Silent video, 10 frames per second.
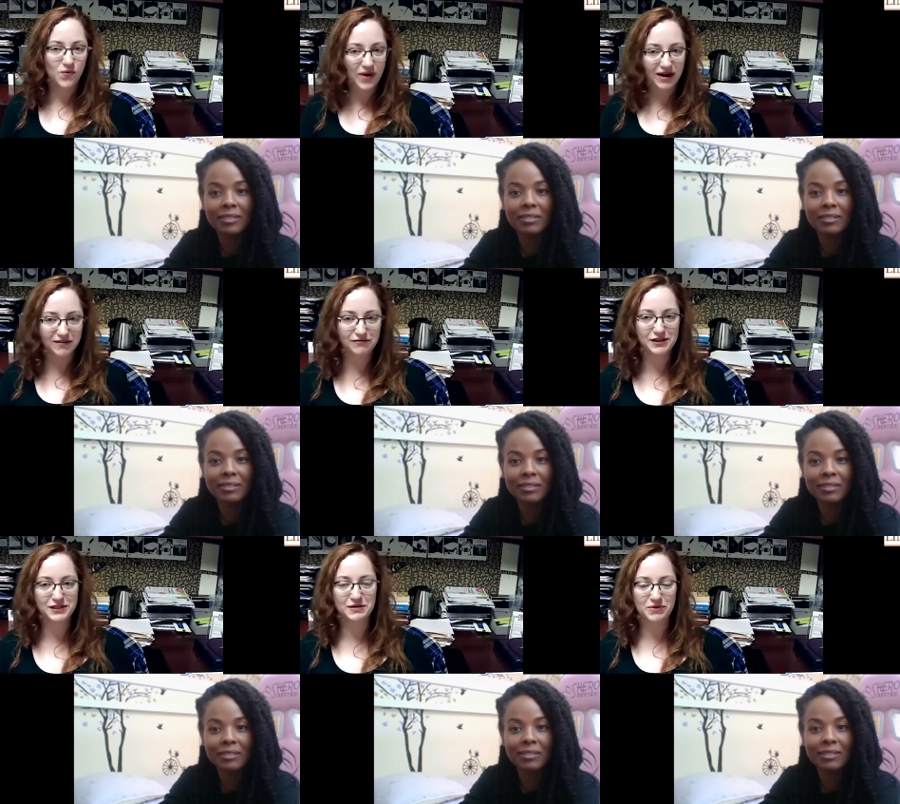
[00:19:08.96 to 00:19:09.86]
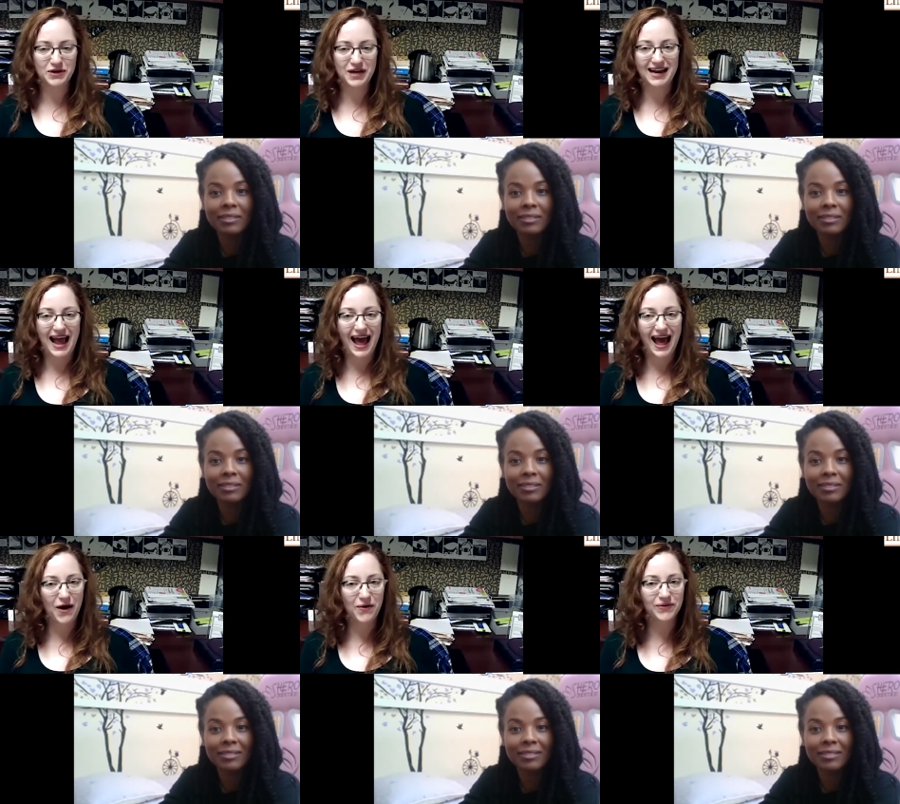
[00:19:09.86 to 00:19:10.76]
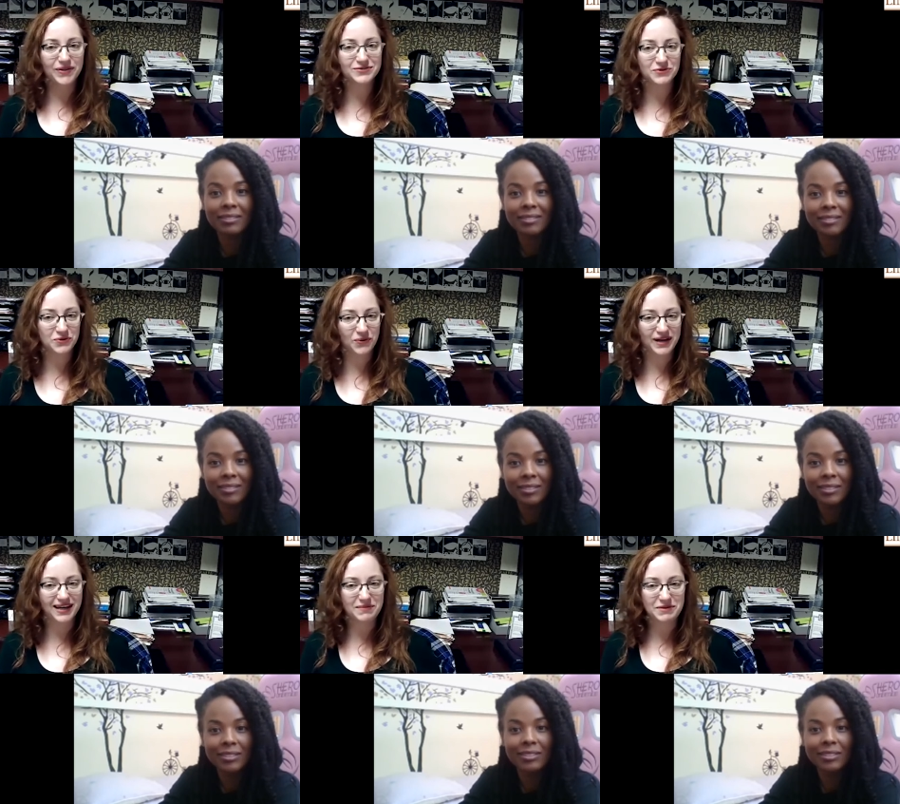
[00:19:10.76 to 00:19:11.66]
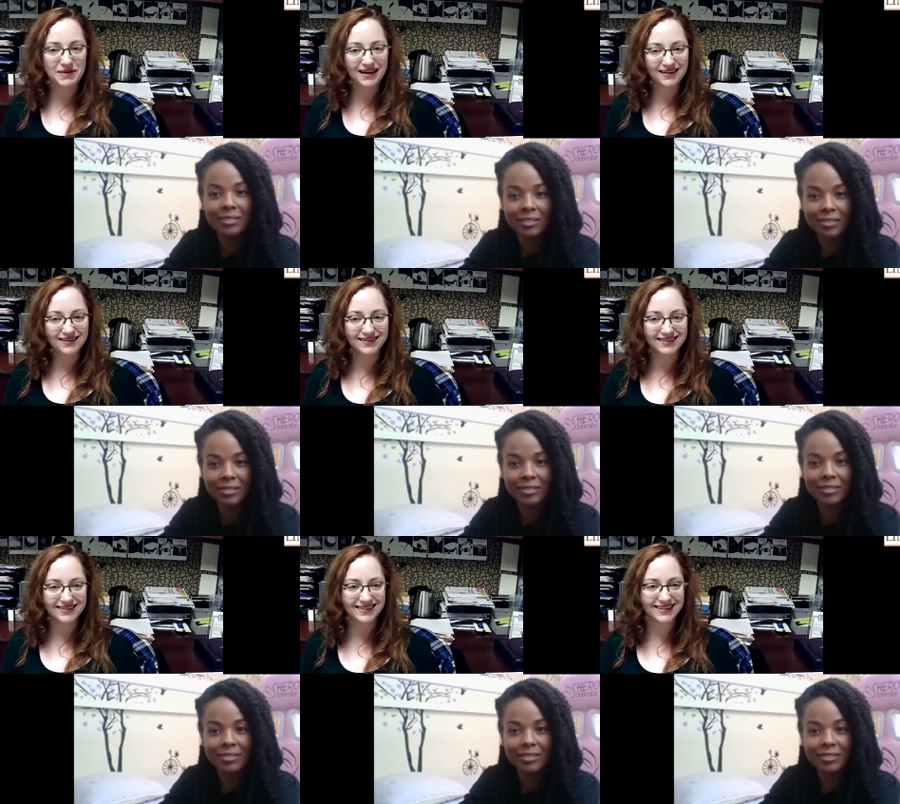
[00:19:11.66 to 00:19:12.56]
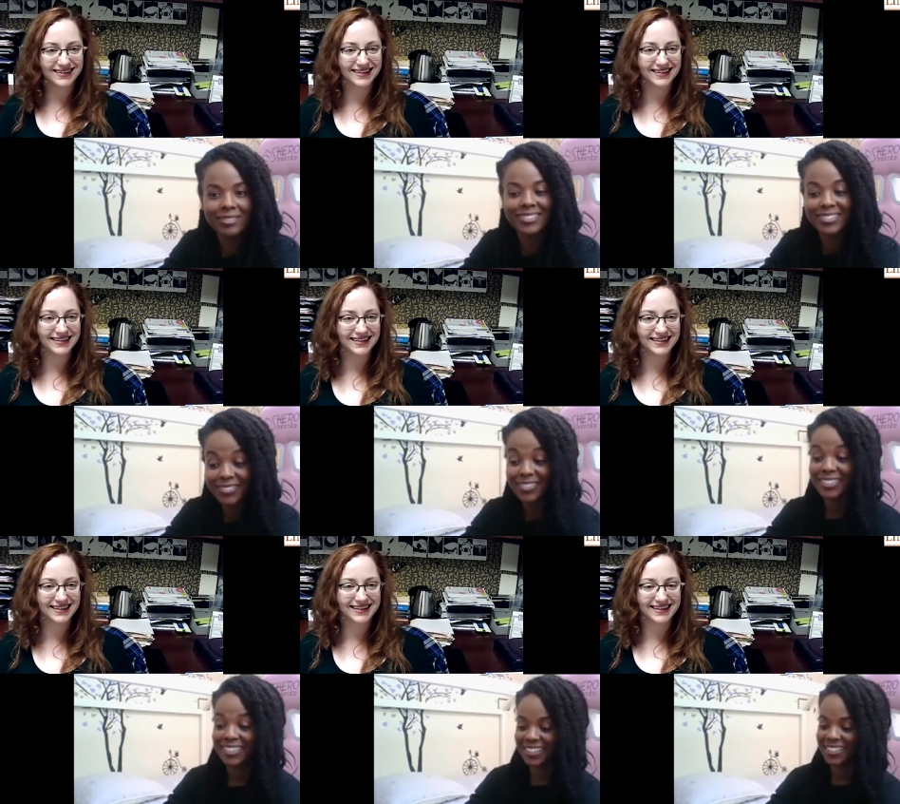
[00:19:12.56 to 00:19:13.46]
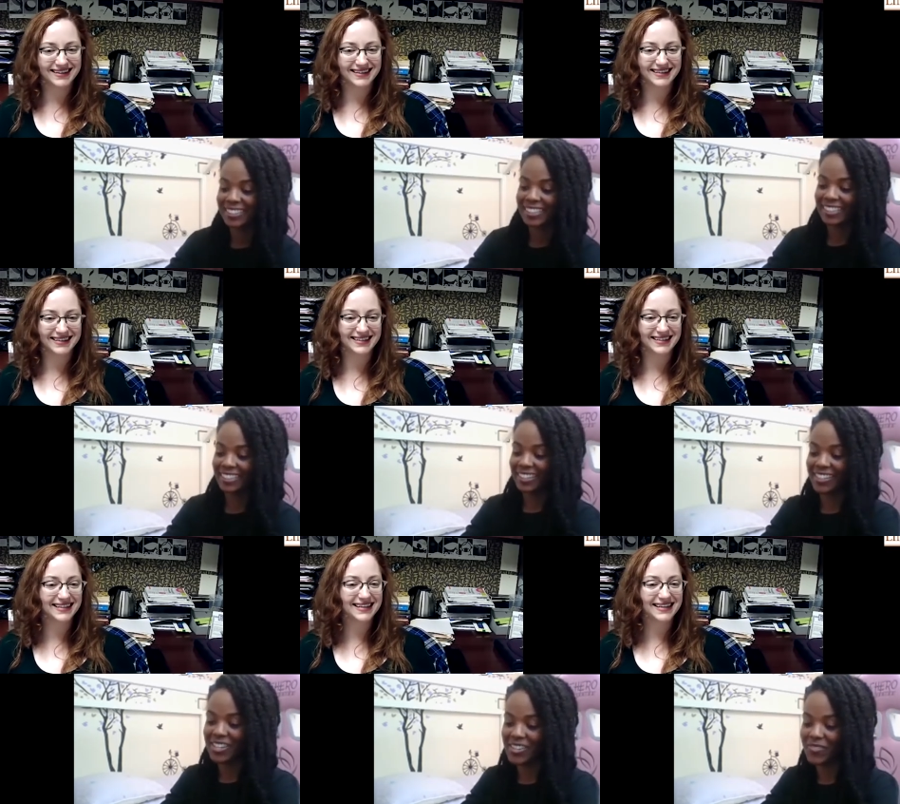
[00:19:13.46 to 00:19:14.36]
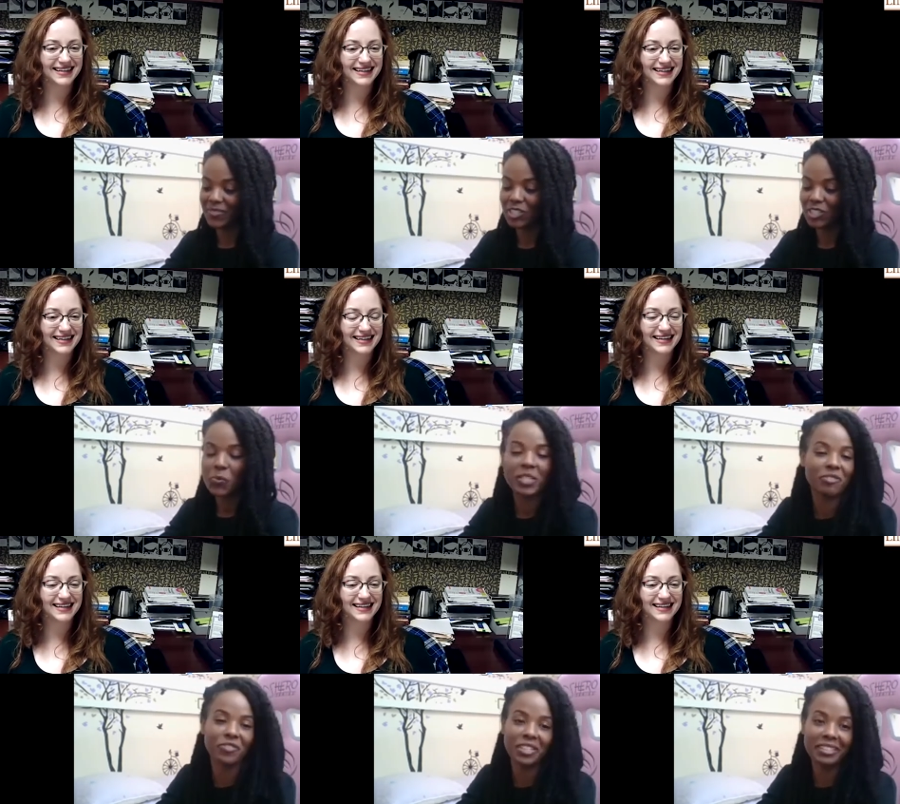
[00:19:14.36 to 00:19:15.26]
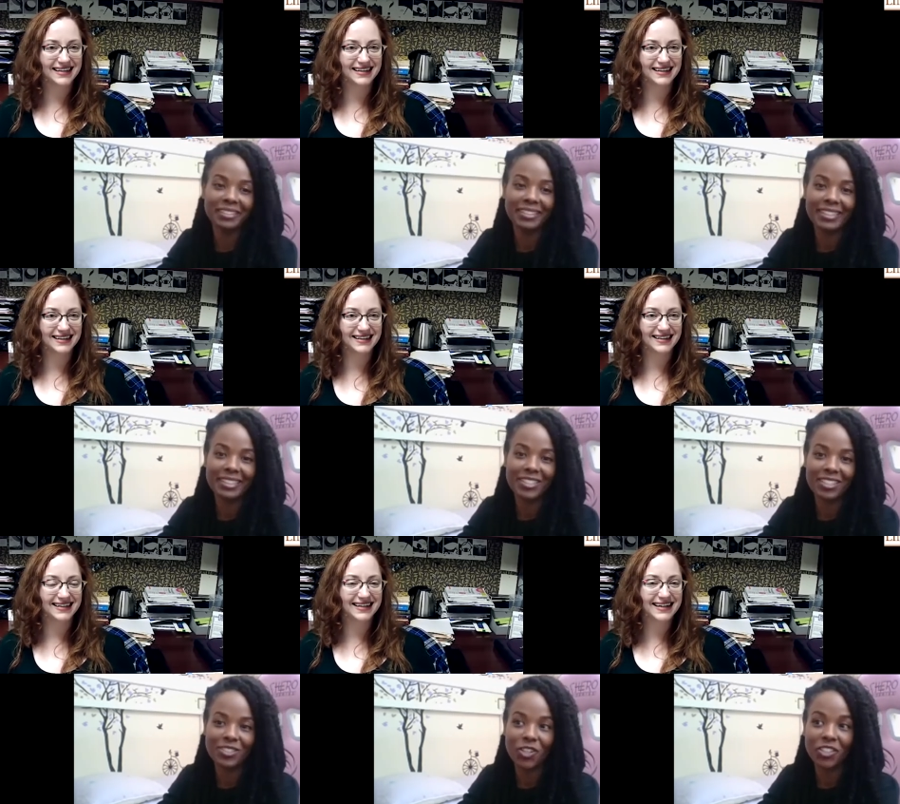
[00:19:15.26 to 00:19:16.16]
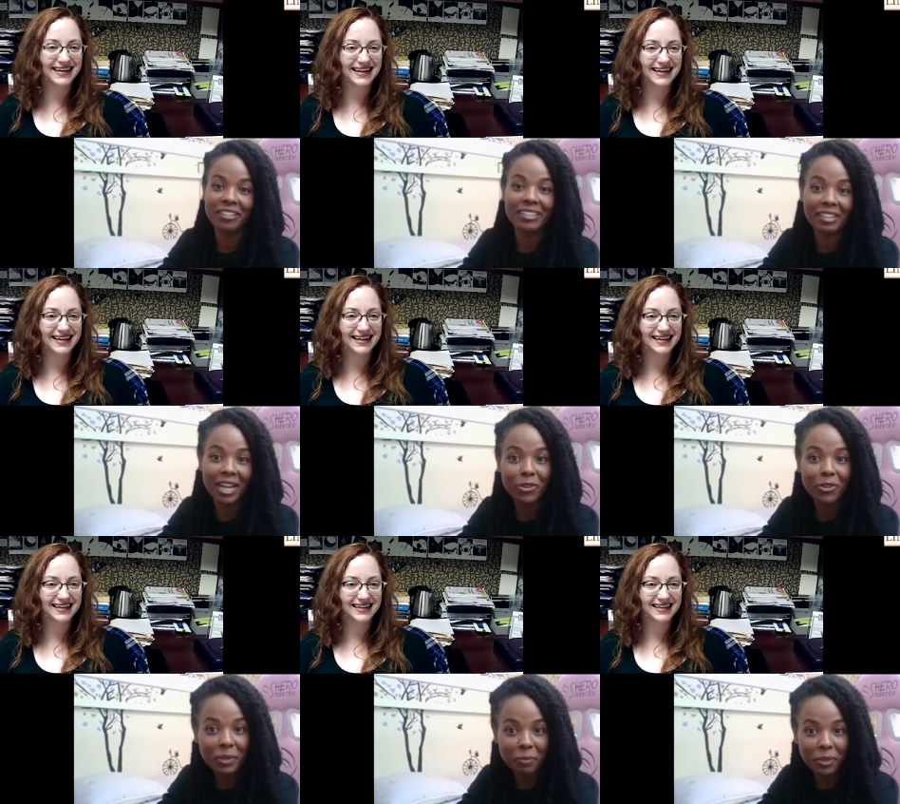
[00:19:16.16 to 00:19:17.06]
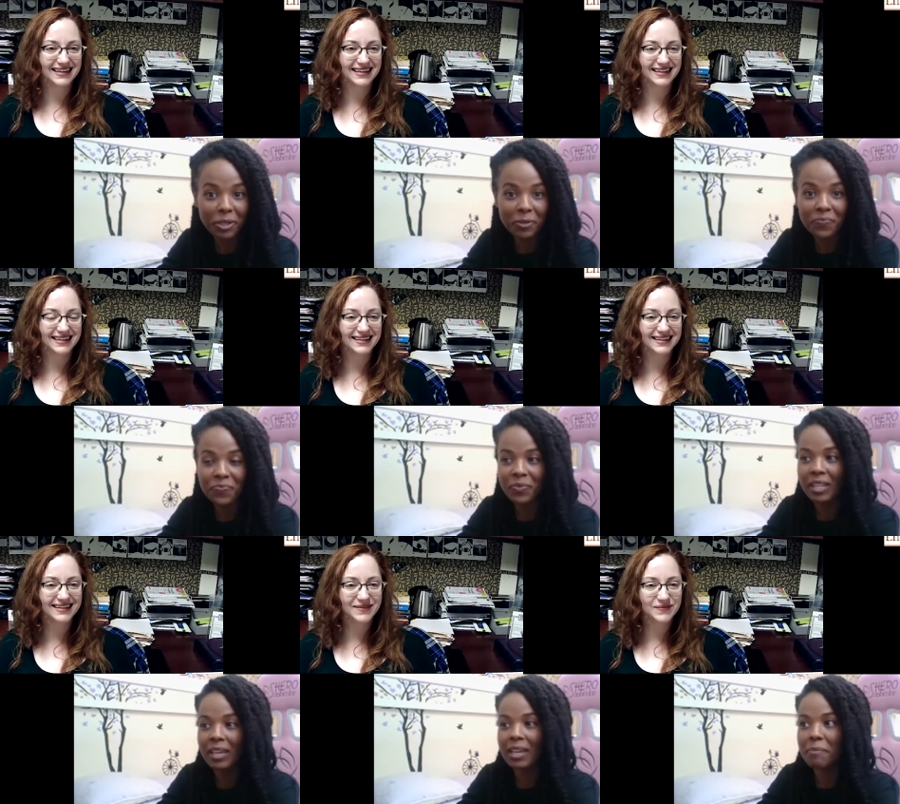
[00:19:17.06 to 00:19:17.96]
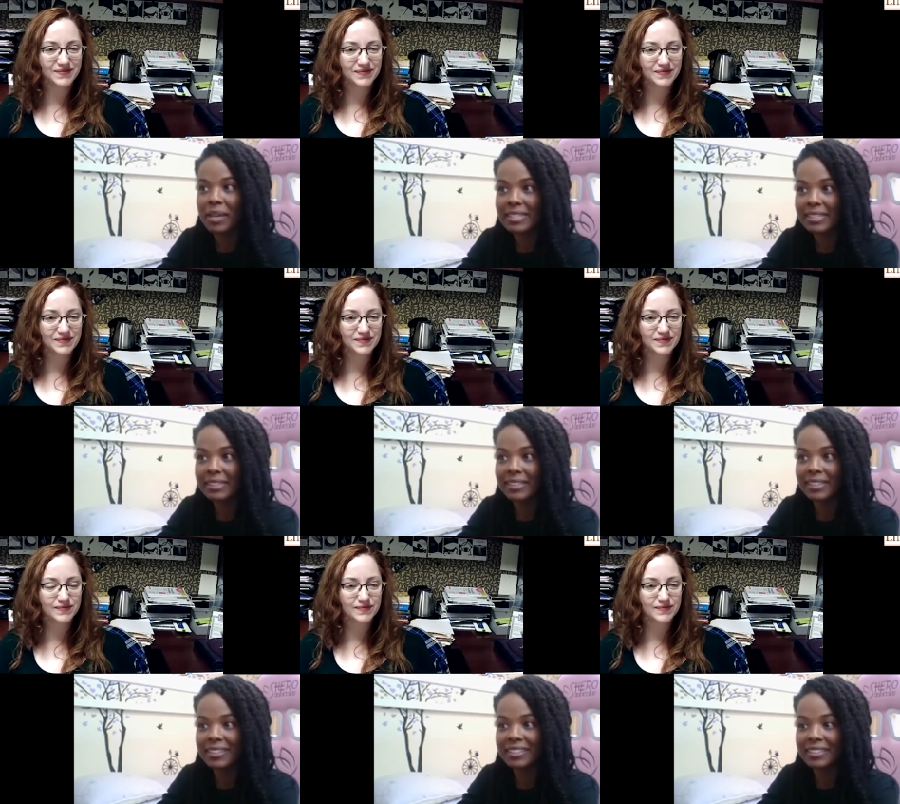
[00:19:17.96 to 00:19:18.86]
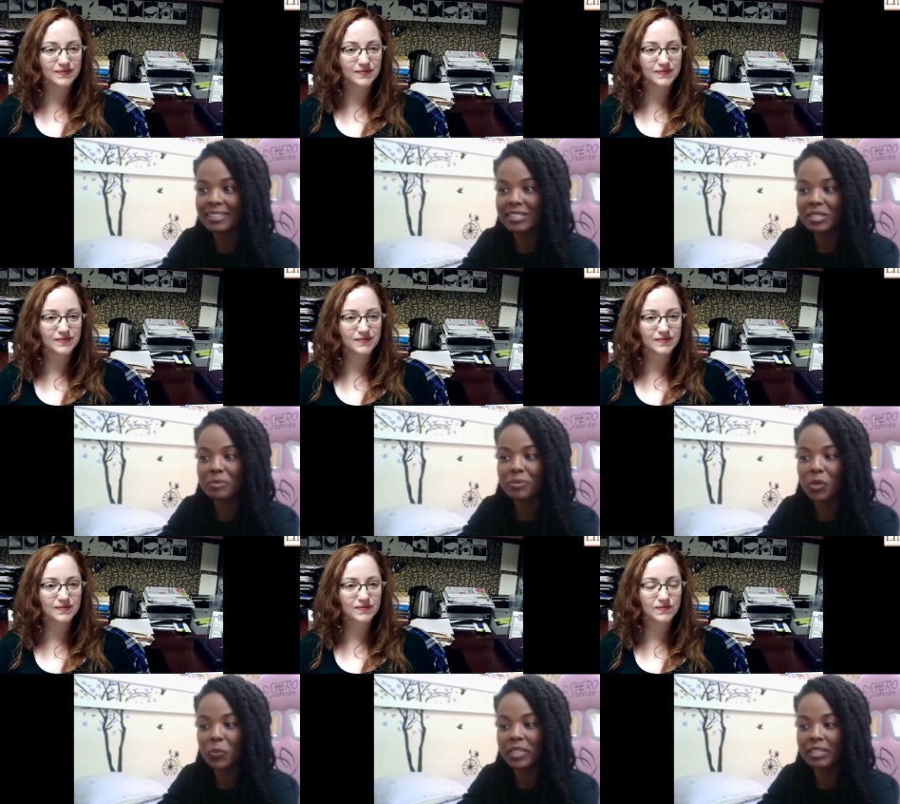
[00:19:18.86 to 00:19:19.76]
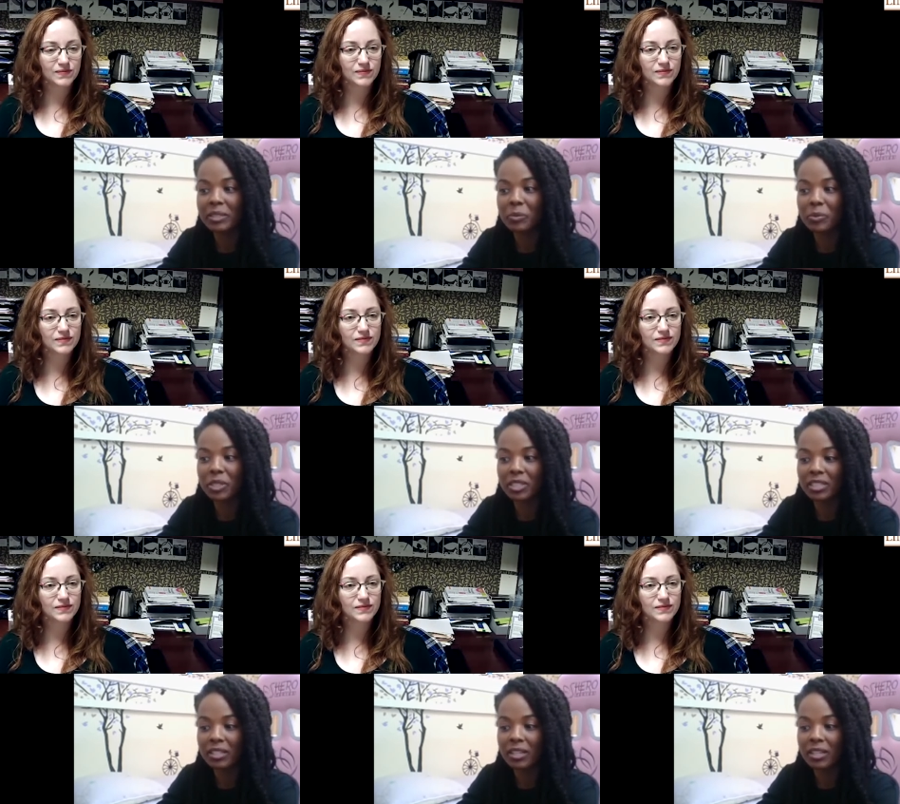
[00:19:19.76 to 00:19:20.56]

Speaker 1: where it fits in the book and how this recording came to be? Sure, yeah. Um, so much
Speaker 2: fun. It's it's called I Think I Remember. And basically, this is the moment in the book